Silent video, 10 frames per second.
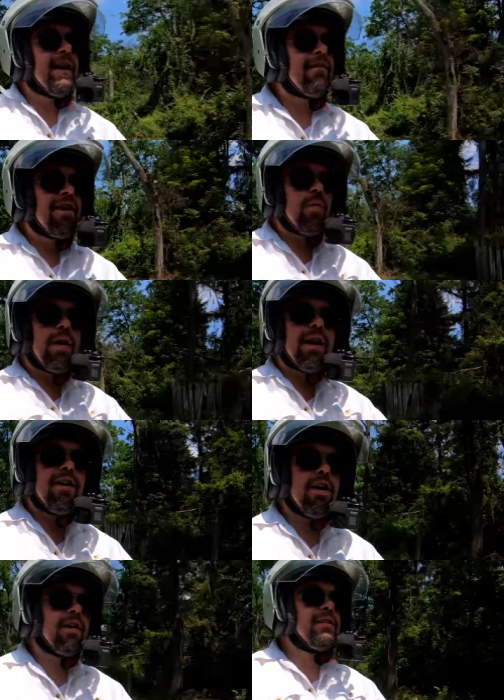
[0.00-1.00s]
don't know why
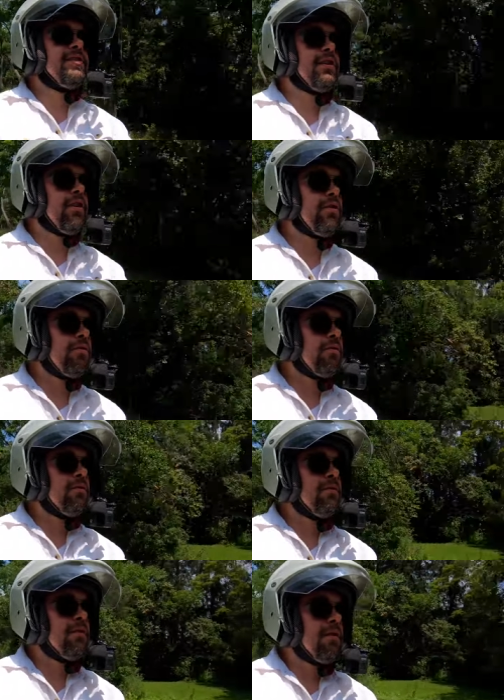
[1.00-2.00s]
harley is so
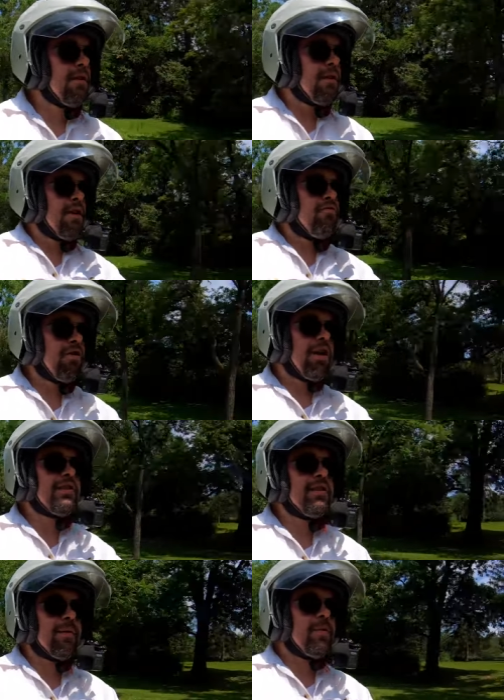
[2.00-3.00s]

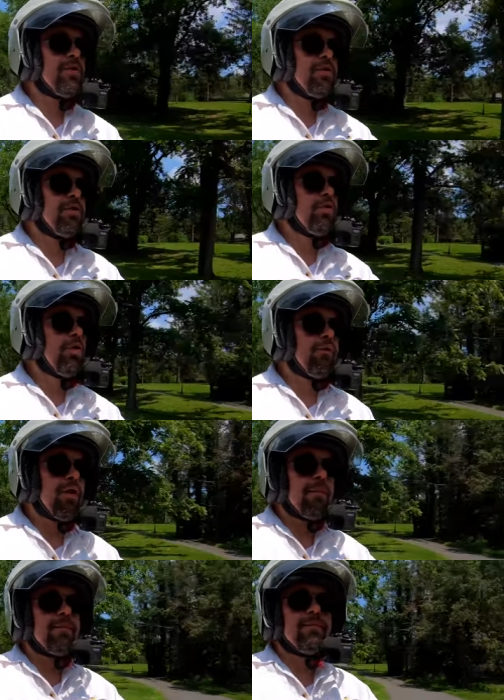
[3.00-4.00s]
reluctant to put dual
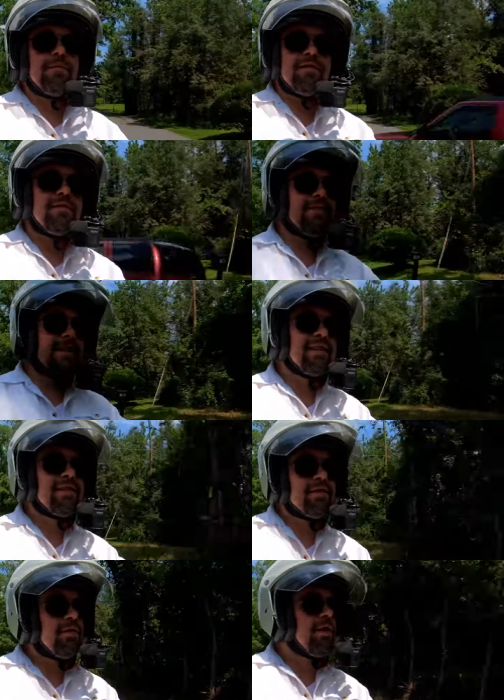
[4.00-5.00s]
front
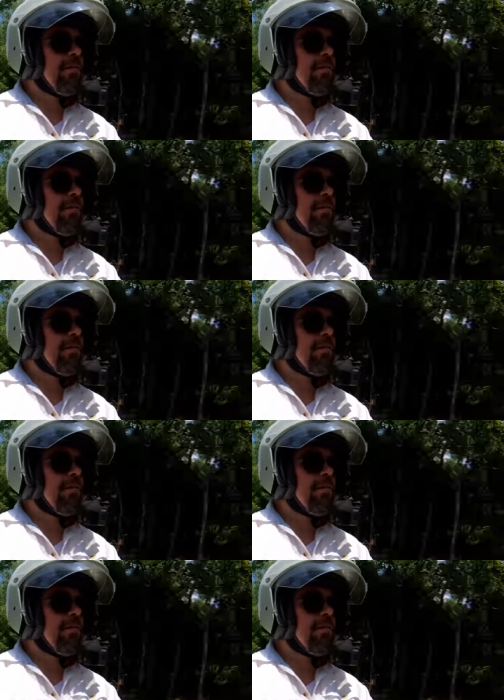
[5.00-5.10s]
discs on